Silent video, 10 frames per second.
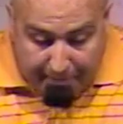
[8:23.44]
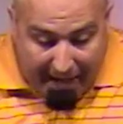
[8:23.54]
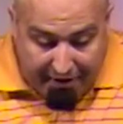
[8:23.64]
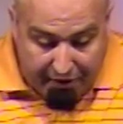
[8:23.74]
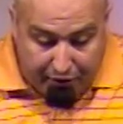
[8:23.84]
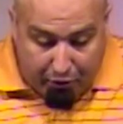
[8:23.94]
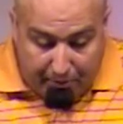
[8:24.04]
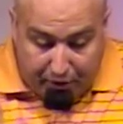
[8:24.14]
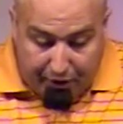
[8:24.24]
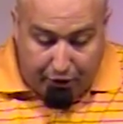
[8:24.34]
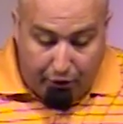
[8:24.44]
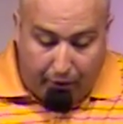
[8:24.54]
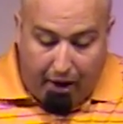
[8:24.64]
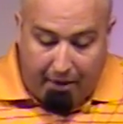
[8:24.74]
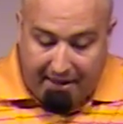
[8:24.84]
passage of Scripture in
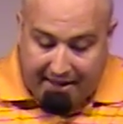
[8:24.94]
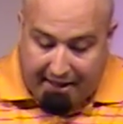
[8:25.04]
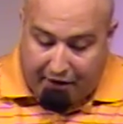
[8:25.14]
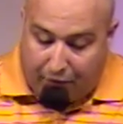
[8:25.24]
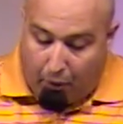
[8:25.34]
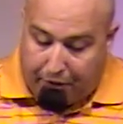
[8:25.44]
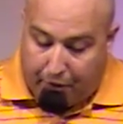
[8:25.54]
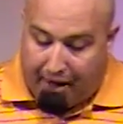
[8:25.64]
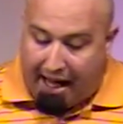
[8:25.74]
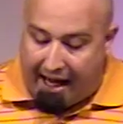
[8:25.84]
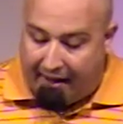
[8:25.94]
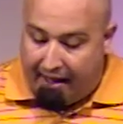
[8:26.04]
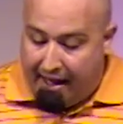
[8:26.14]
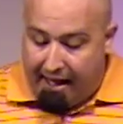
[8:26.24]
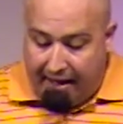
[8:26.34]
Deuteronomy 6, 4 through 9.
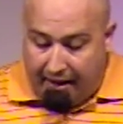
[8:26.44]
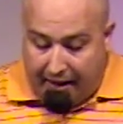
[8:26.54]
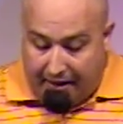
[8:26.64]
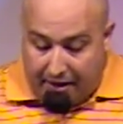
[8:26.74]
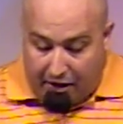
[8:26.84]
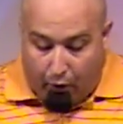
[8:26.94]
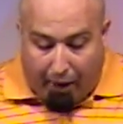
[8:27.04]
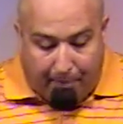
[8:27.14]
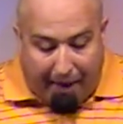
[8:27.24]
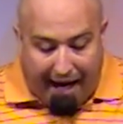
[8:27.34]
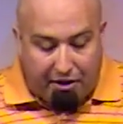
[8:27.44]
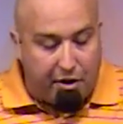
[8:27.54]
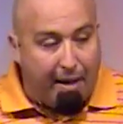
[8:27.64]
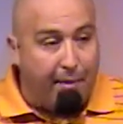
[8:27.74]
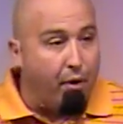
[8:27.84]
It is a great passage,
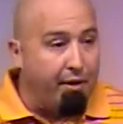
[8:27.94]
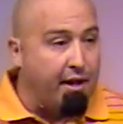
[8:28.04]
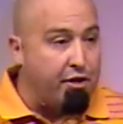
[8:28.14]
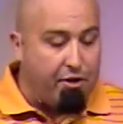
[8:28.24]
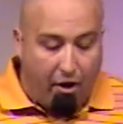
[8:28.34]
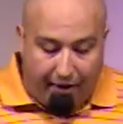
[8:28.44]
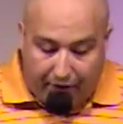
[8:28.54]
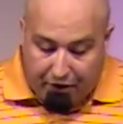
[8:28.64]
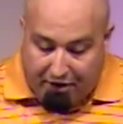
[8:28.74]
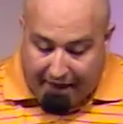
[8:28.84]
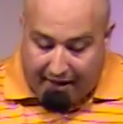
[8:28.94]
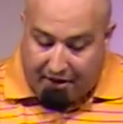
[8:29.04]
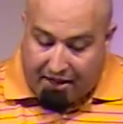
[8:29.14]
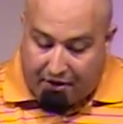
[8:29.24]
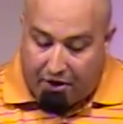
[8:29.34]
but I'm only going to start at verse 7. It
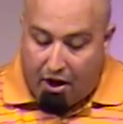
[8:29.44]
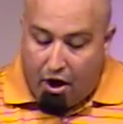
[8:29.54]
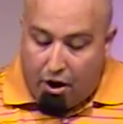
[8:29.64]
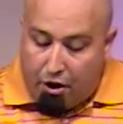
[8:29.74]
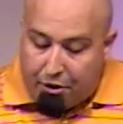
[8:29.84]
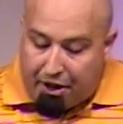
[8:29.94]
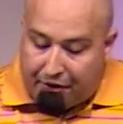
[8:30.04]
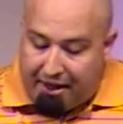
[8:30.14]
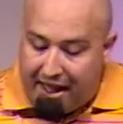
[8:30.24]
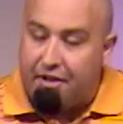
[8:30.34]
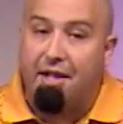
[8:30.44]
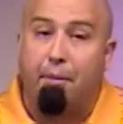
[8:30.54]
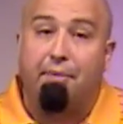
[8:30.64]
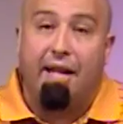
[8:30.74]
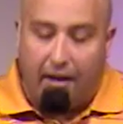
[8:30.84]
says, You shall teach
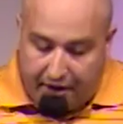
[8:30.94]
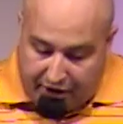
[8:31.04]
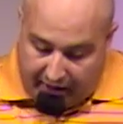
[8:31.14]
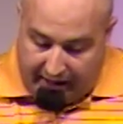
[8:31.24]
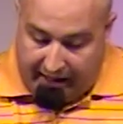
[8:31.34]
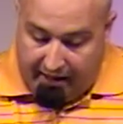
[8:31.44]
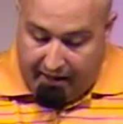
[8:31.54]
them diligently